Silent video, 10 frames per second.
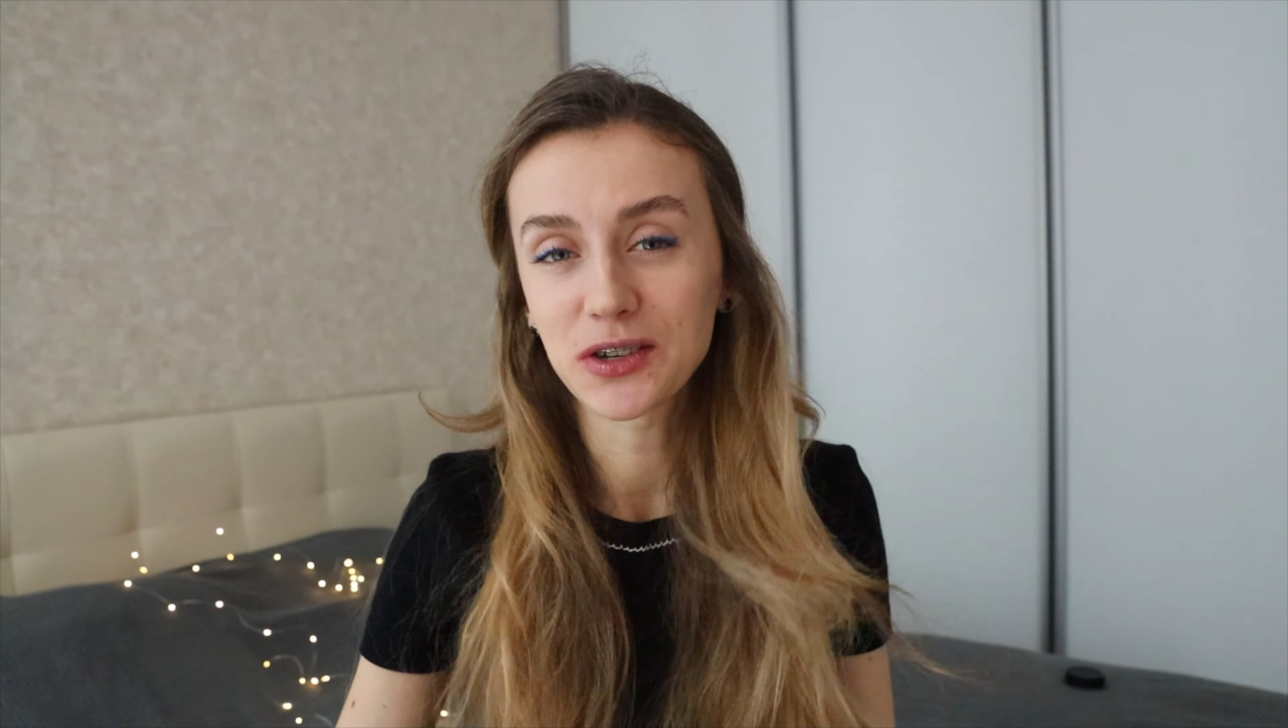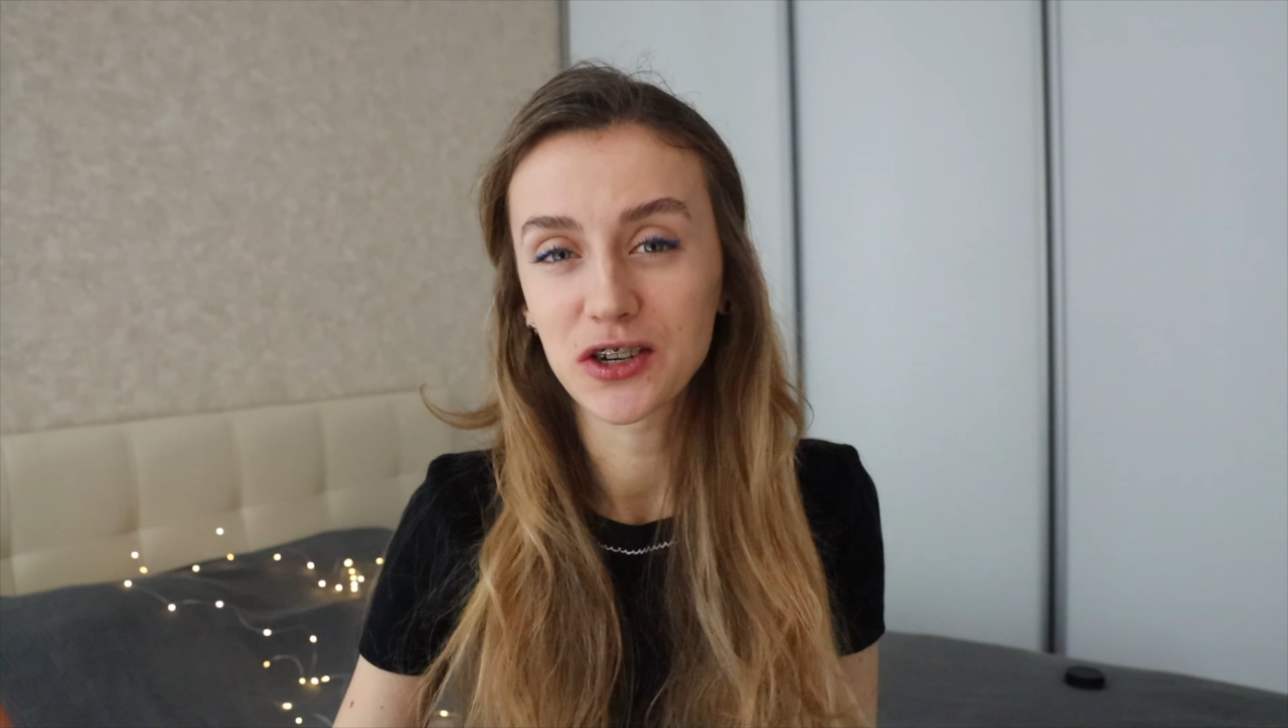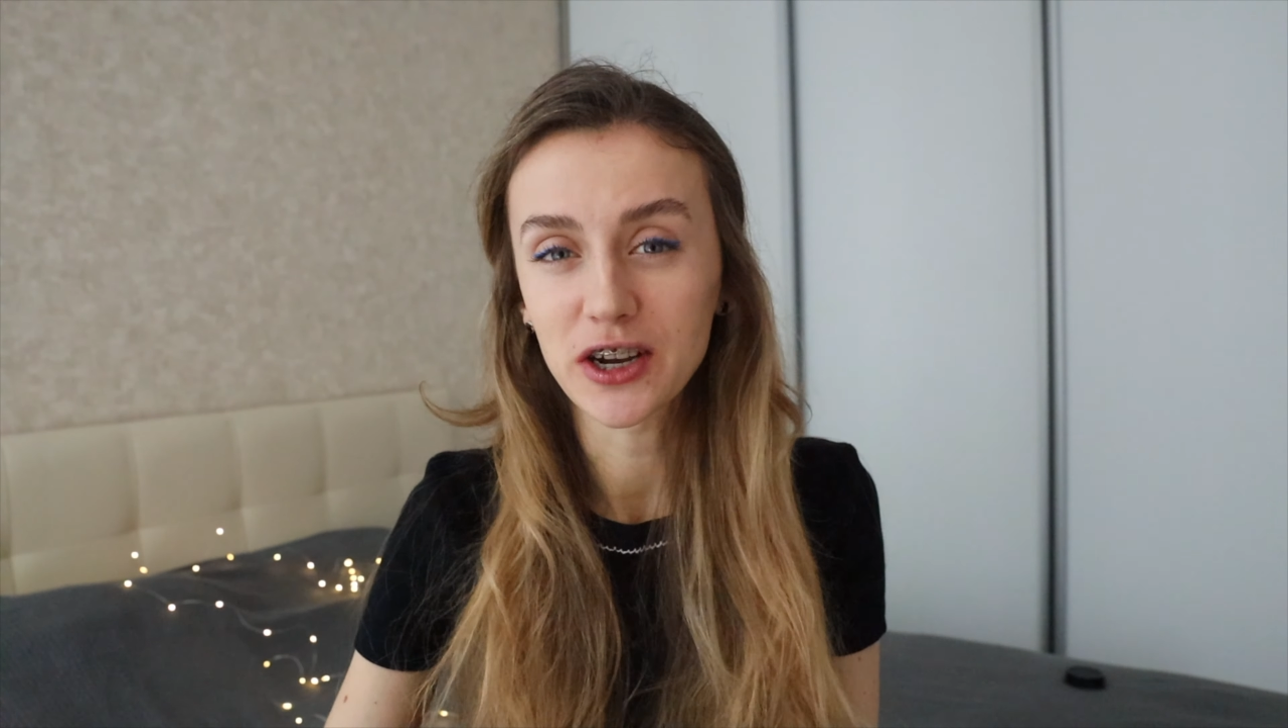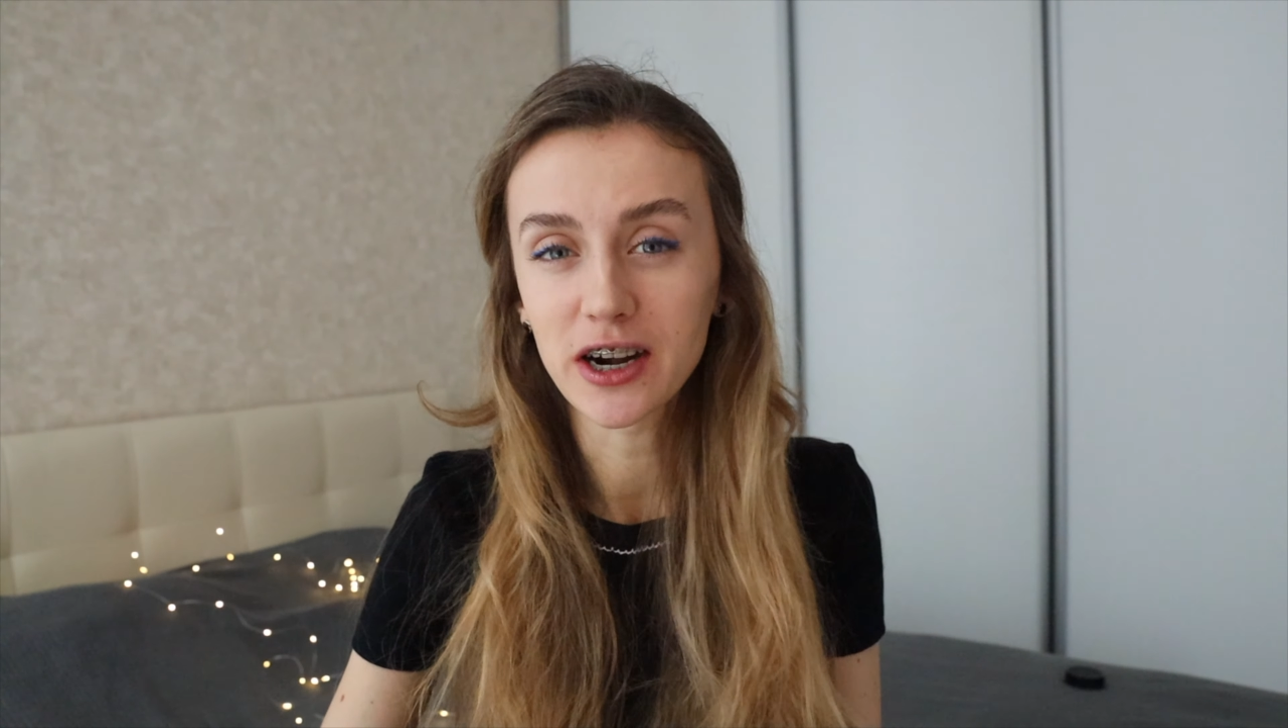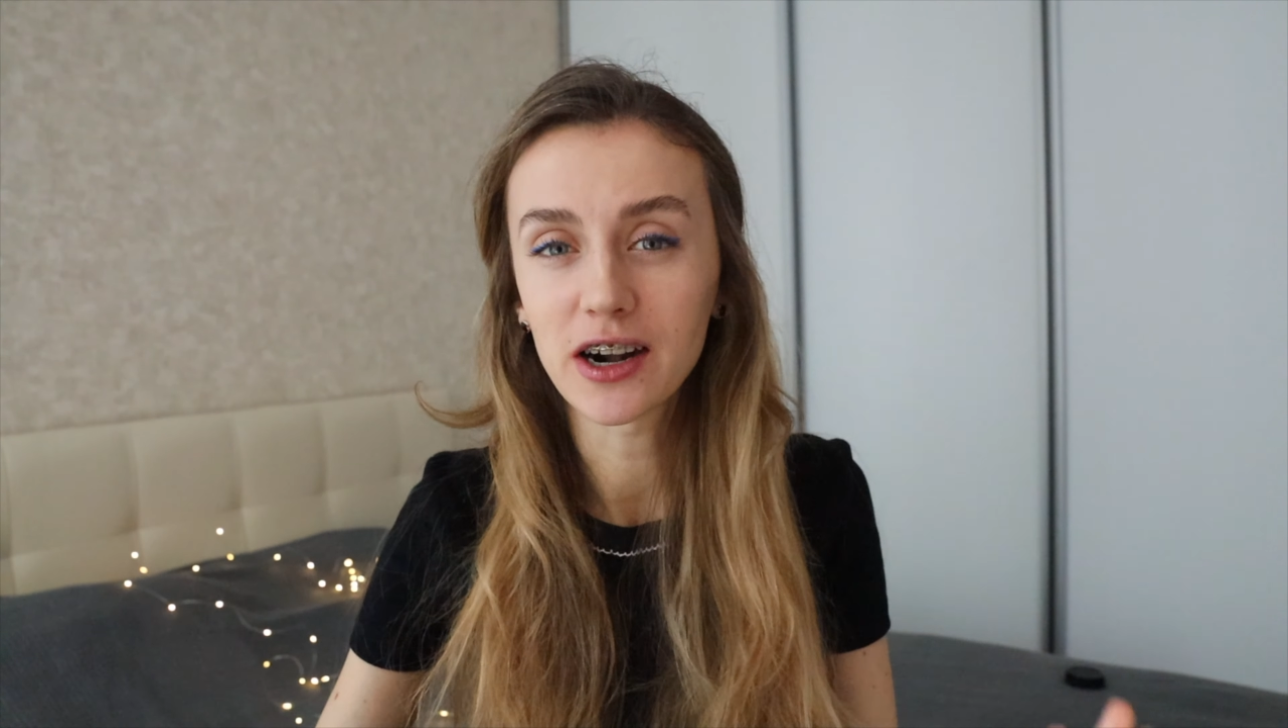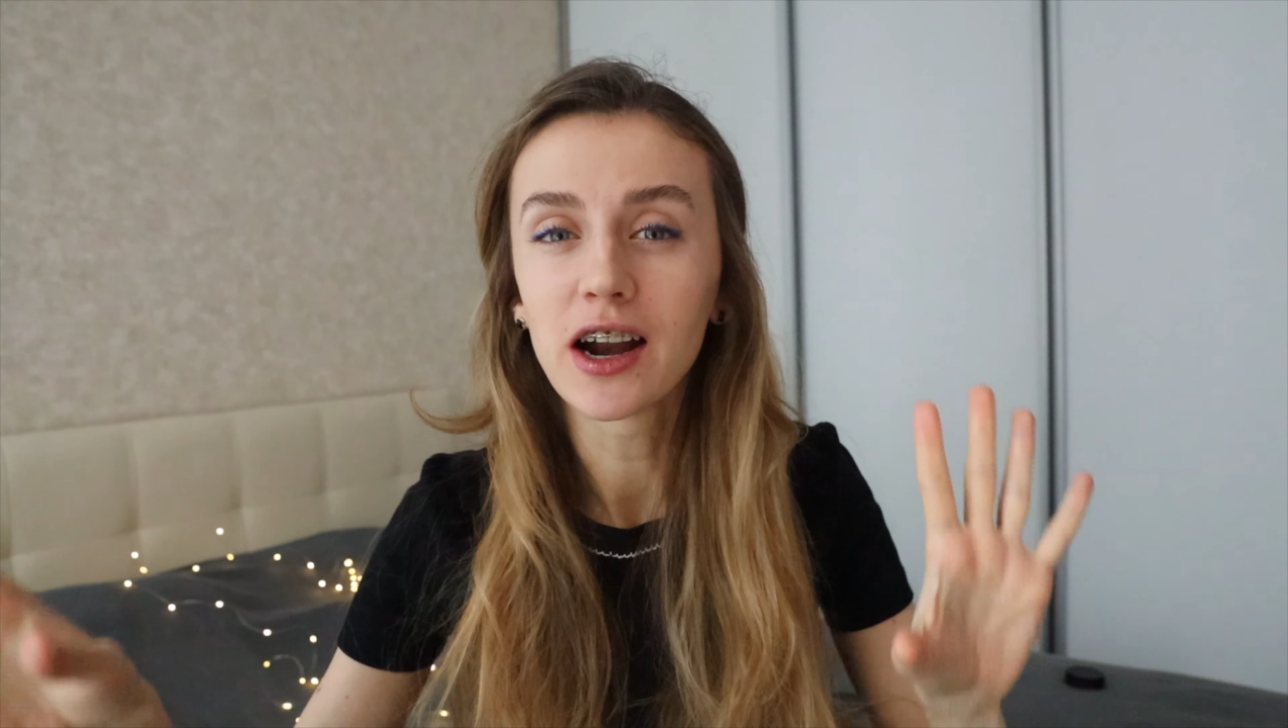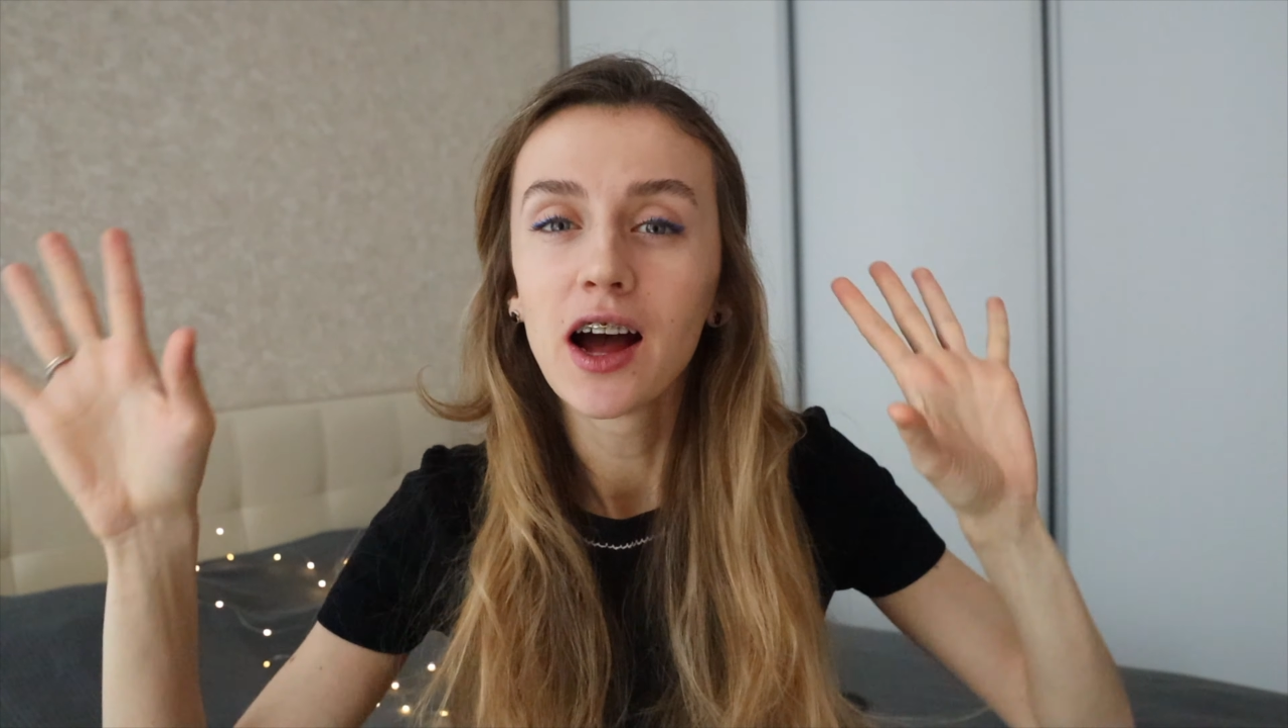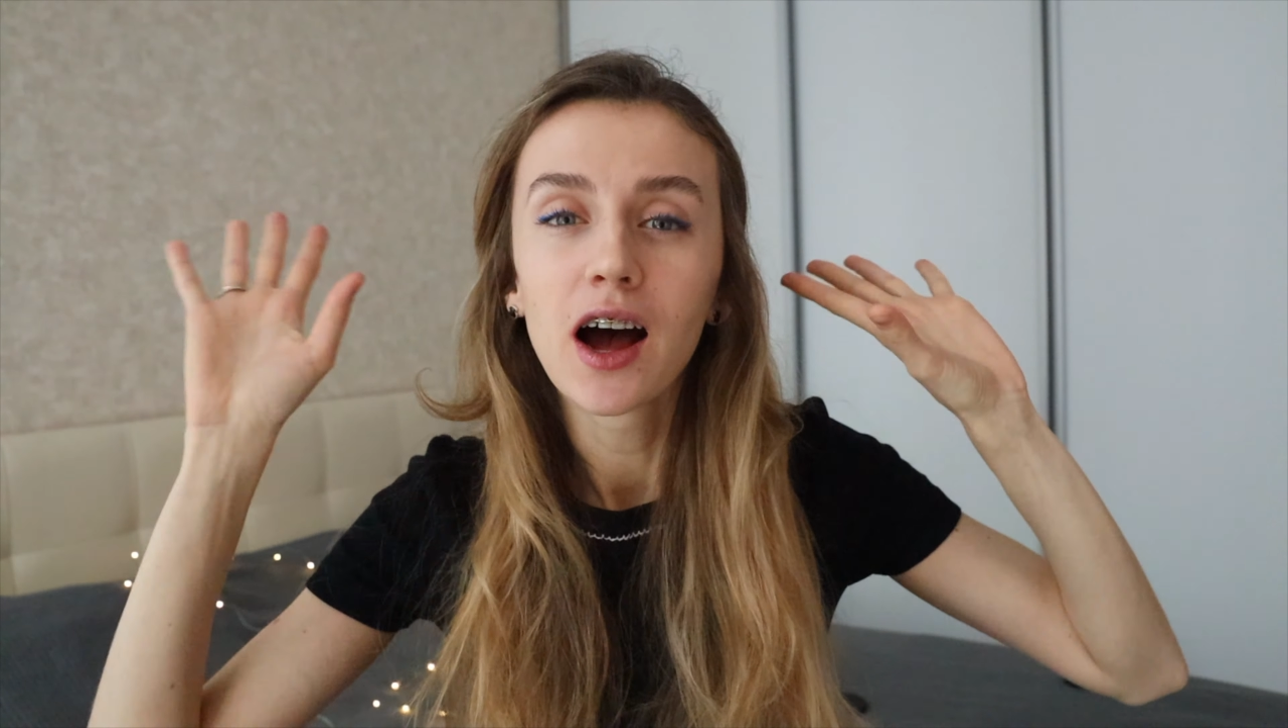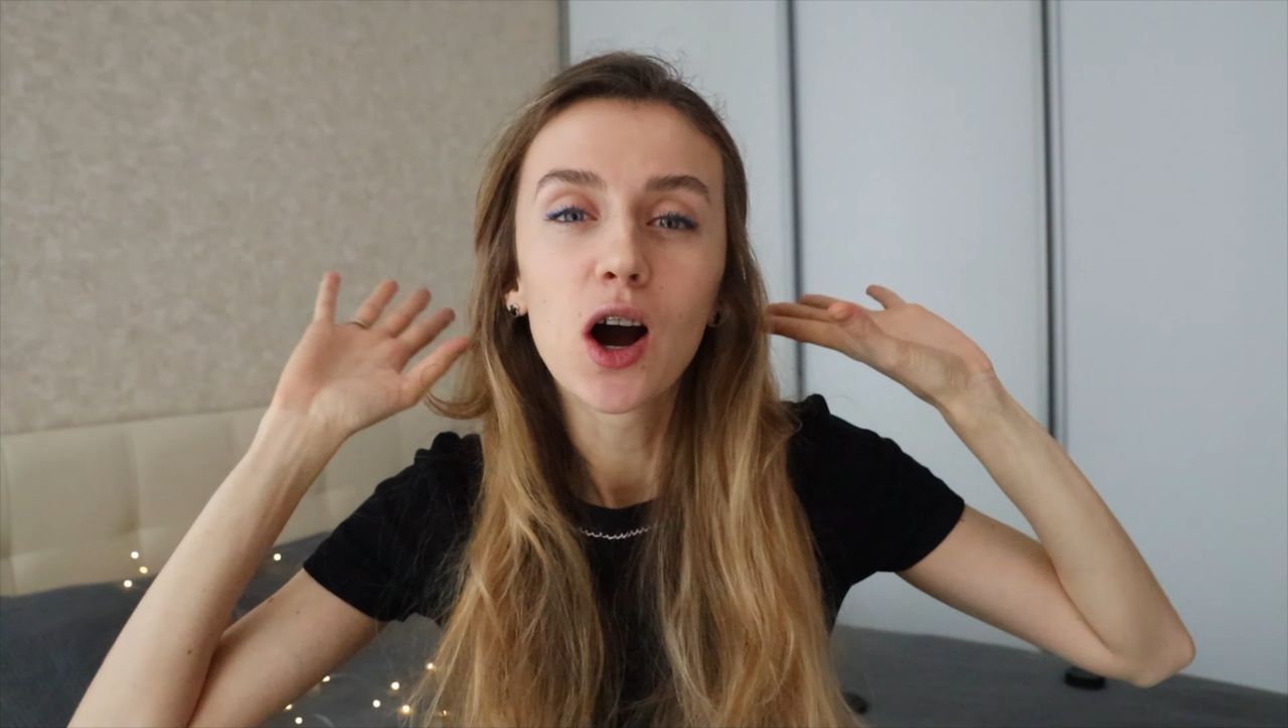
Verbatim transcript: to share